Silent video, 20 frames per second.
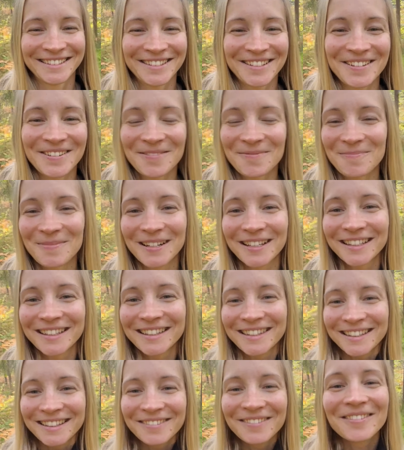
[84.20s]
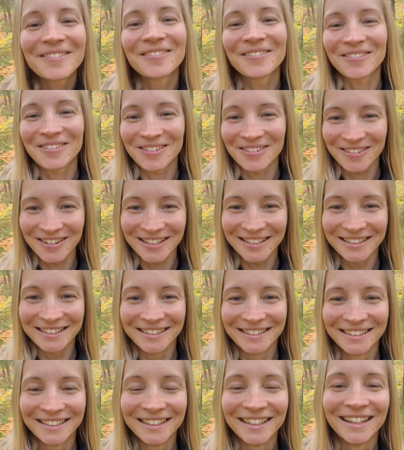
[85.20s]
no, but for real,
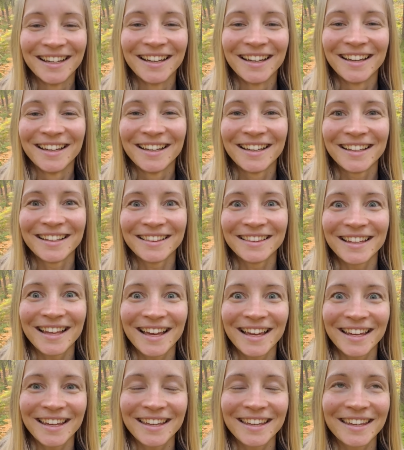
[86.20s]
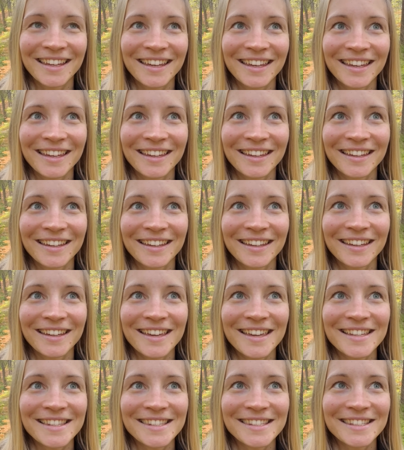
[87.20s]
like
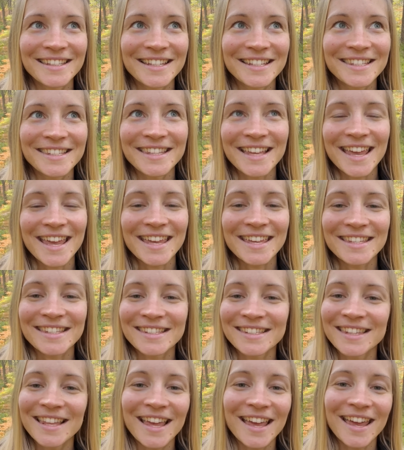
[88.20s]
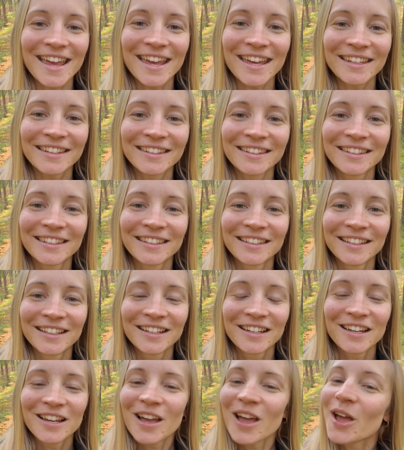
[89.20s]
it's in a sense that
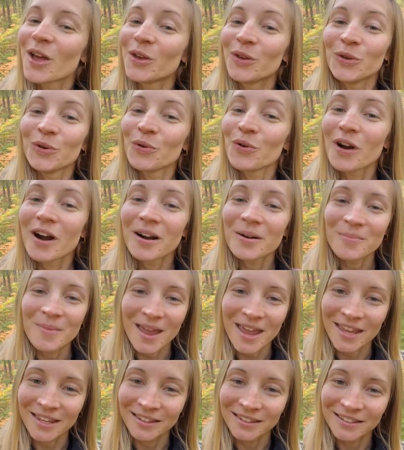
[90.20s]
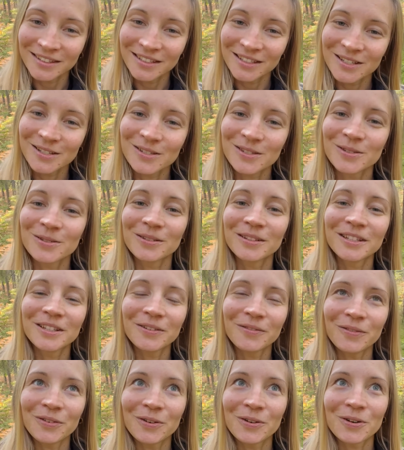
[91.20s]
you are meant to
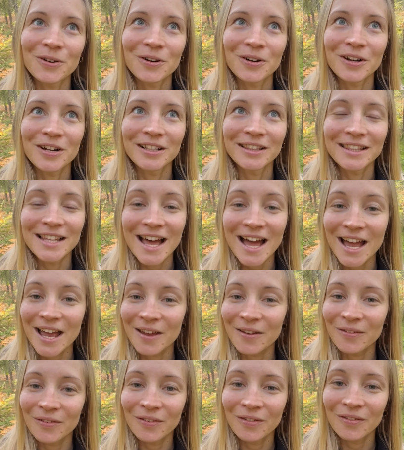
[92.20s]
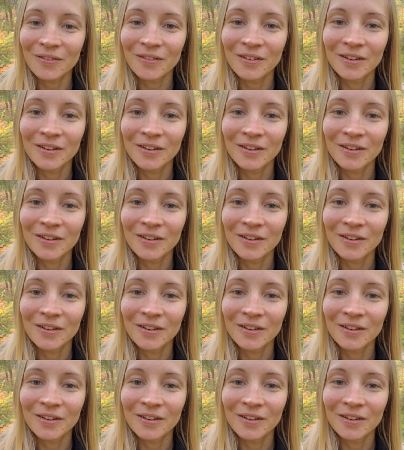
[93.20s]
live your life